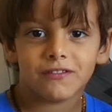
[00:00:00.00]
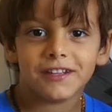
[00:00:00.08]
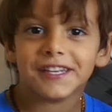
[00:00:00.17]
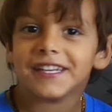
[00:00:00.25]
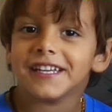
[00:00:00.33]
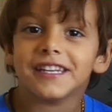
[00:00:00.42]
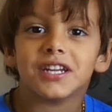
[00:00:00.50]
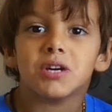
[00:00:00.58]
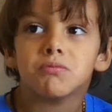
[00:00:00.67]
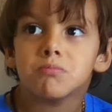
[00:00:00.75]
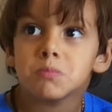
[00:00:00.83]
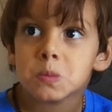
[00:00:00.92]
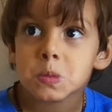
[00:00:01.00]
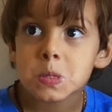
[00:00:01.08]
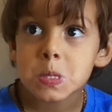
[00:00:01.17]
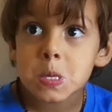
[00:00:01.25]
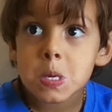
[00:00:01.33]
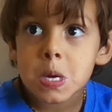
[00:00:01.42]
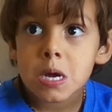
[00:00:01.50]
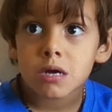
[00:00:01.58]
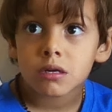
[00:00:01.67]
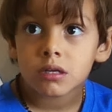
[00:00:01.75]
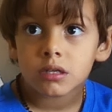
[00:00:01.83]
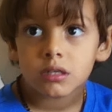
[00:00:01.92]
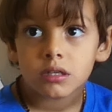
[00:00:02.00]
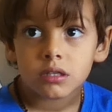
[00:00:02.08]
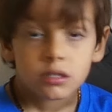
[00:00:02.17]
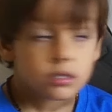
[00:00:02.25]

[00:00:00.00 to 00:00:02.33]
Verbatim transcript: It isn't. We'll find out in a minute.